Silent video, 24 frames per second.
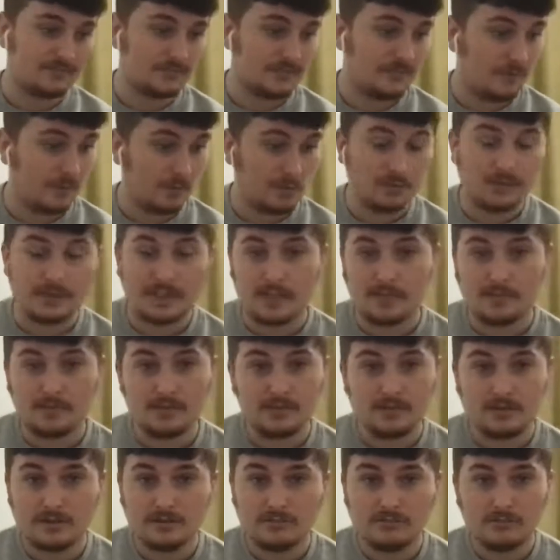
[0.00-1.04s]
football
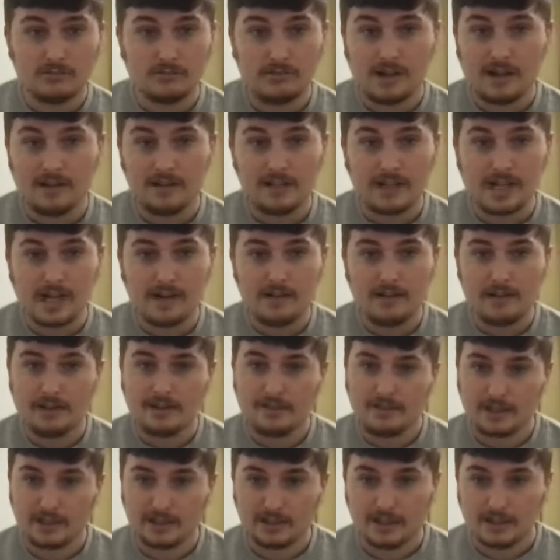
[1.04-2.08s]
teams around the area and
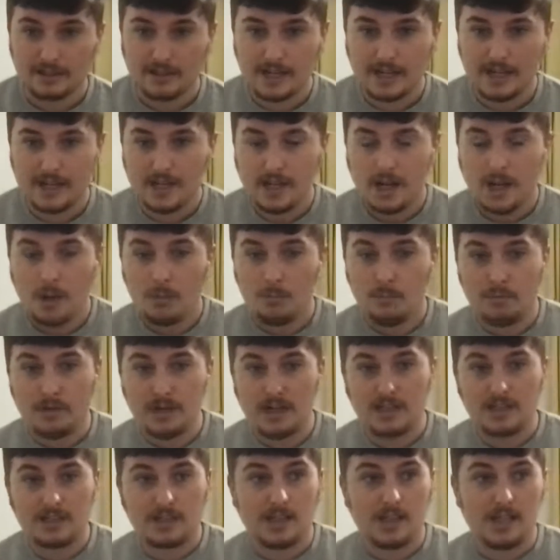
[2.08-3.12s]
things like that.
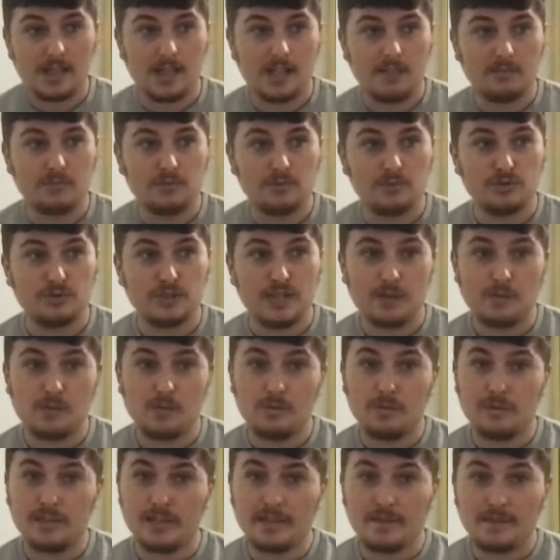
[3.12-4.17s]
But there will
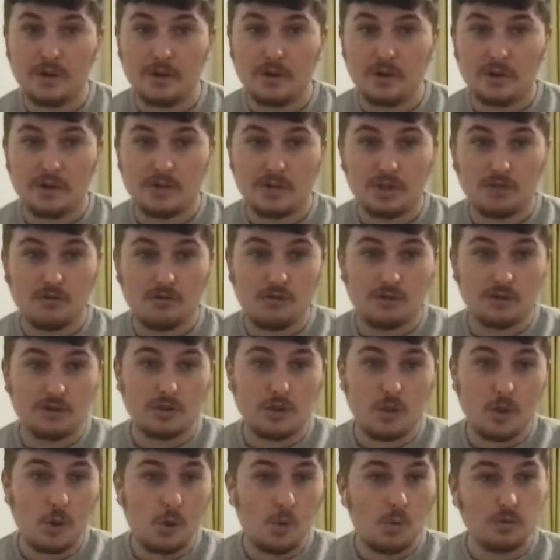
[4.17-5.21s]
be focus across
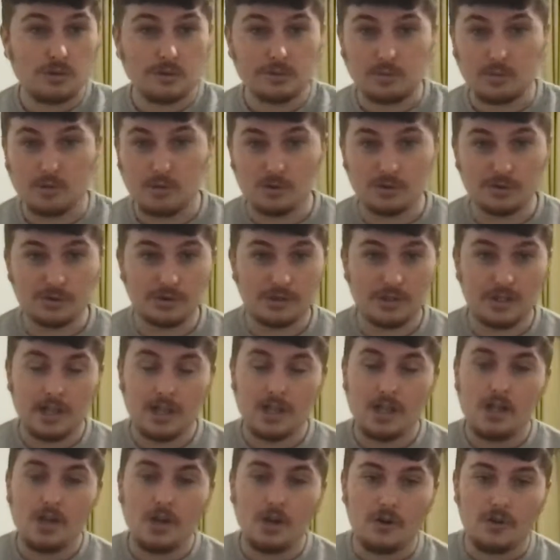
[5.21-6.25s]
all sports
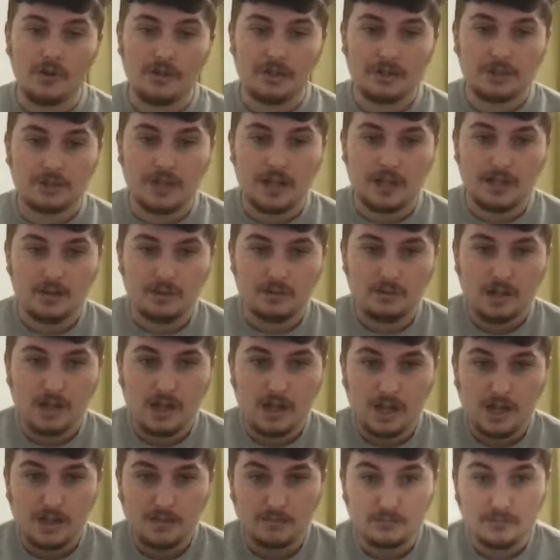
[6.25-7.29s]
on this channel,
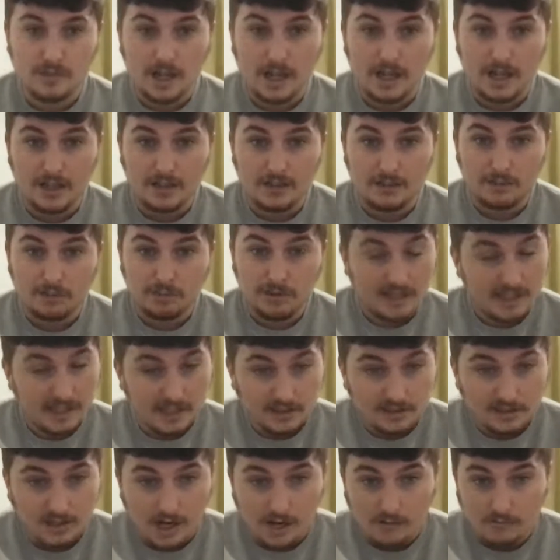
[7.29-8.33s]
and plenty
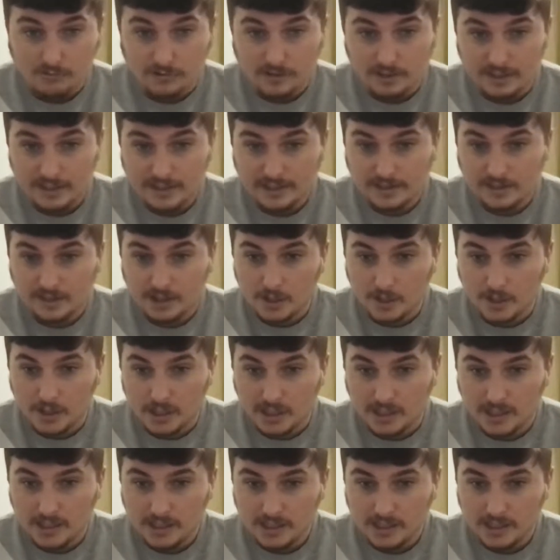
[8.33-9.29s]
to come, really. So,